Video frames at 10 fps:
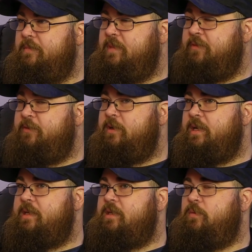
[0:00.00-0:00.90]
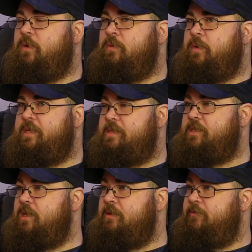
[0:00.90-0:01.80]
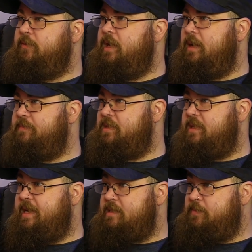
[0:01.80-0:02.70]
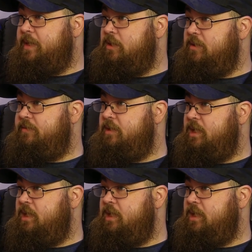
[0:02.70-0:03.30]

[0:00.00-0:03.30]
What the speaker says: I feel like the one with his son flopped, that spinoff.